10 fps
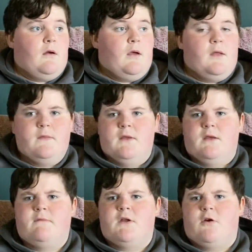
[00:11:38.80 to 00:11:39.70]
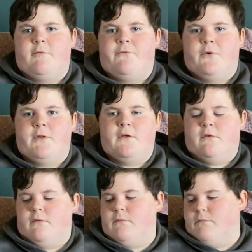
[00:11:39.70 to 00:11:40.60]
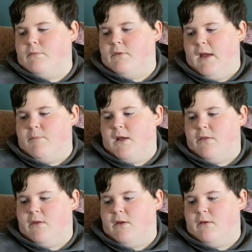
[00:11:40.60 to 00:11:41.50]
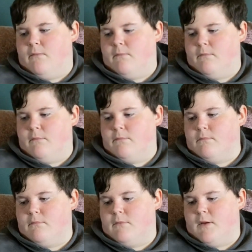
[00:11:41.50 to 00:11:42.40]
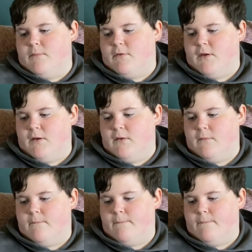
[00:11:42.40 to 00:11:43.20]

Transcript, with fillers: in the video before this, same day thing, I'm sick.